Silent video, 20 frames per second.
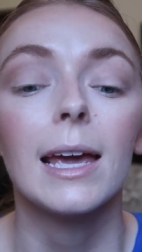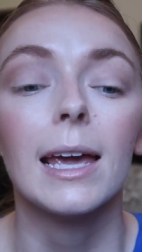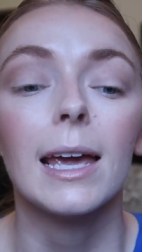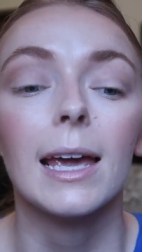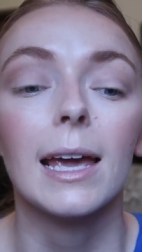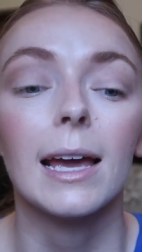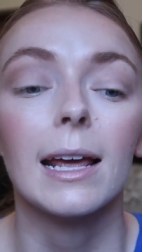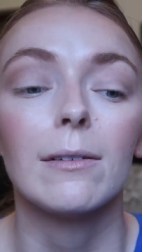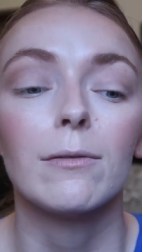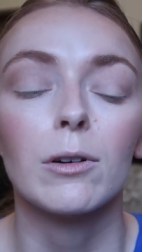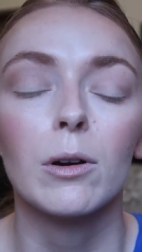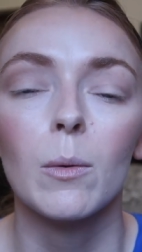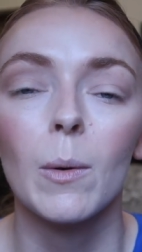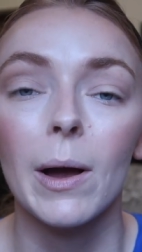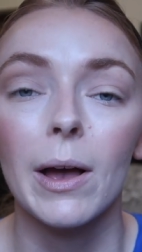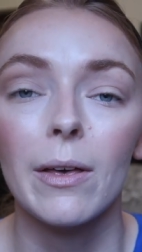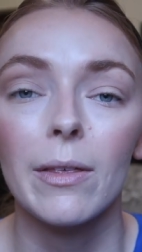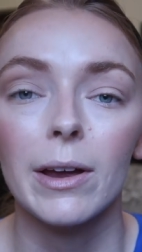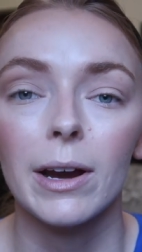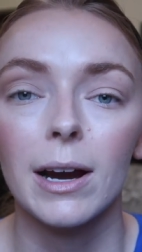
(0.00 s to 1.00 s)
And for a
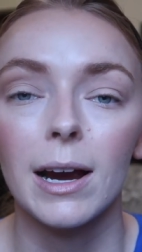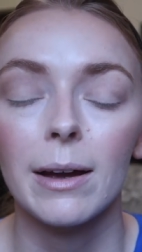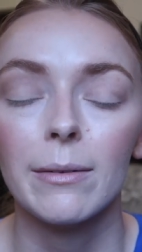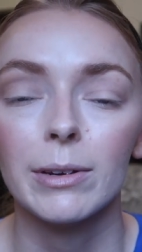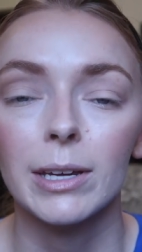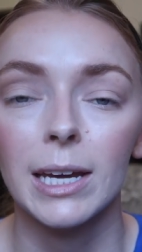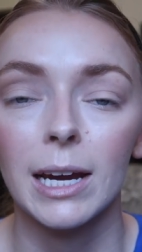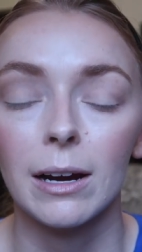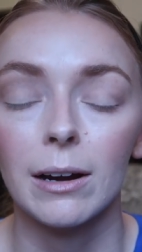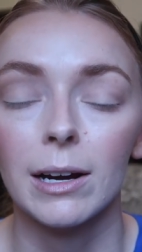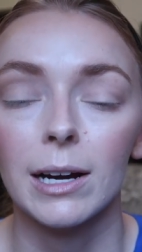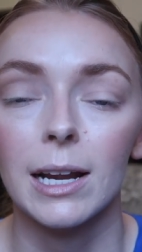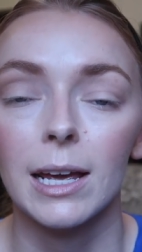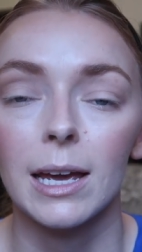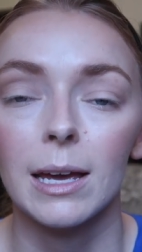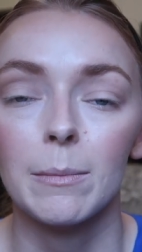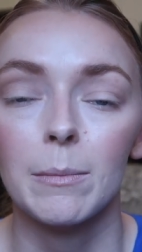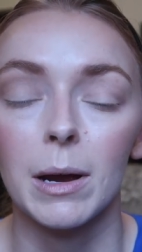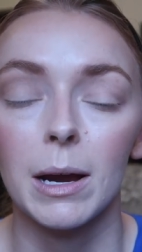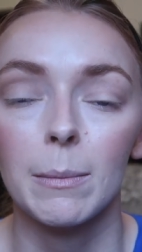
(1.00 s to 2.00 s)
while there I've carried
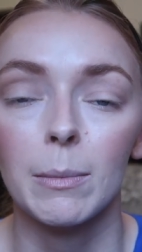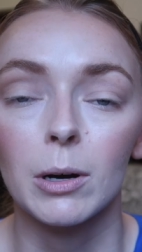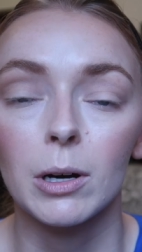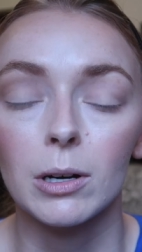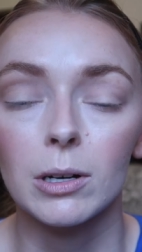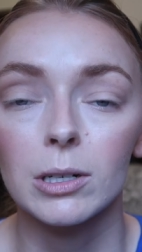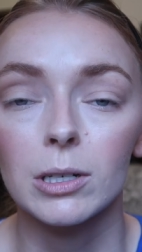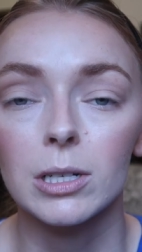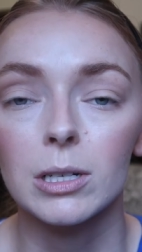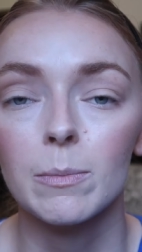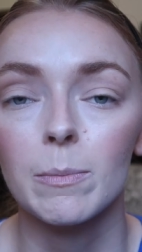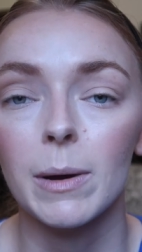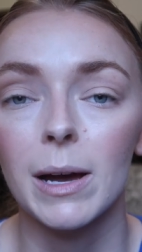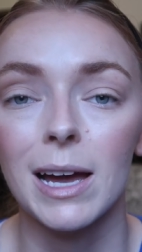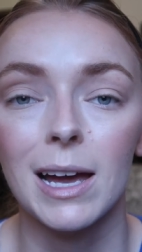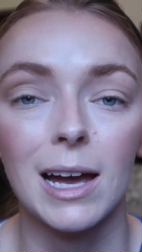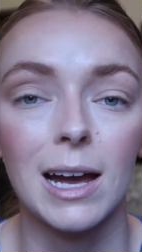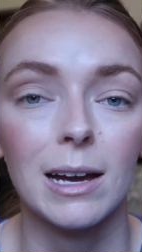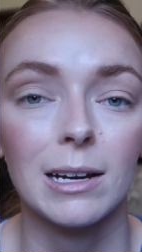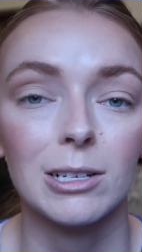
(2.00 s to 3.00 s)
it in my purse,
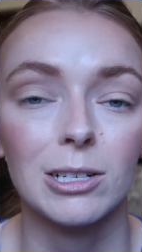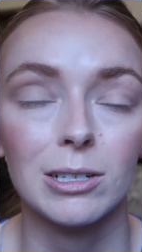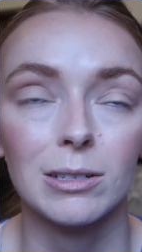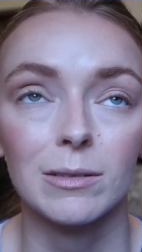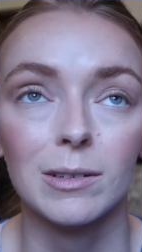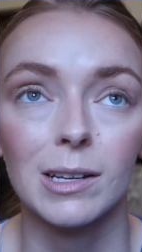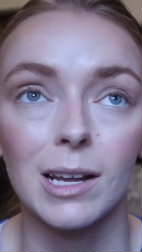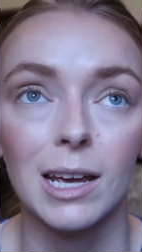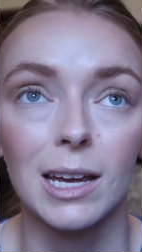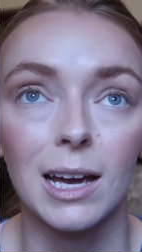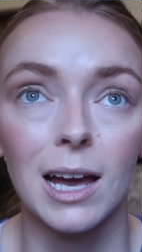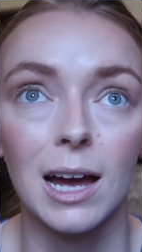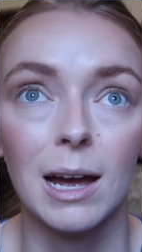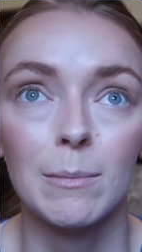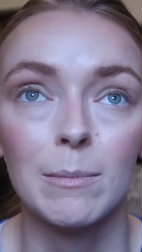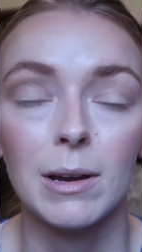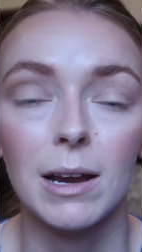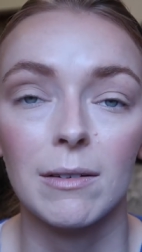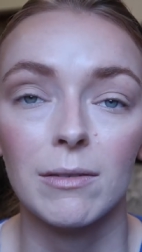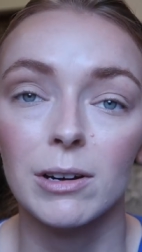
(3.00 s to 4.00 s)
but I just
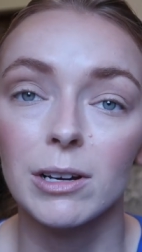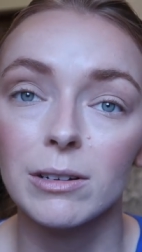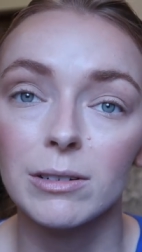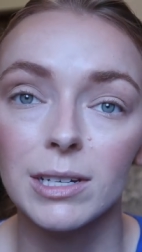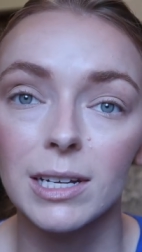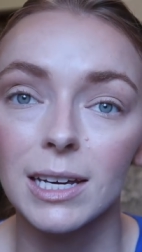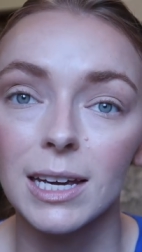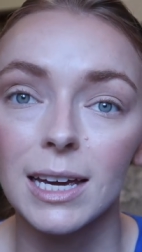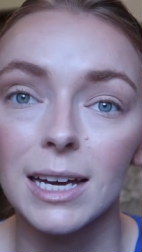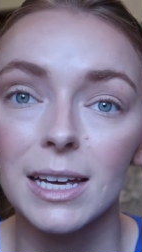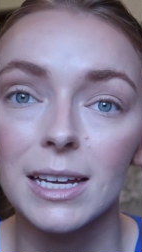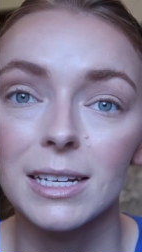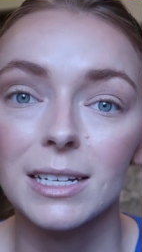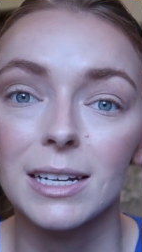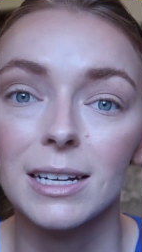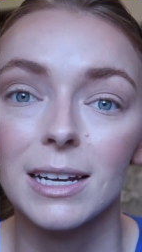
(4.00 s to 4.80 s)
I'm never using it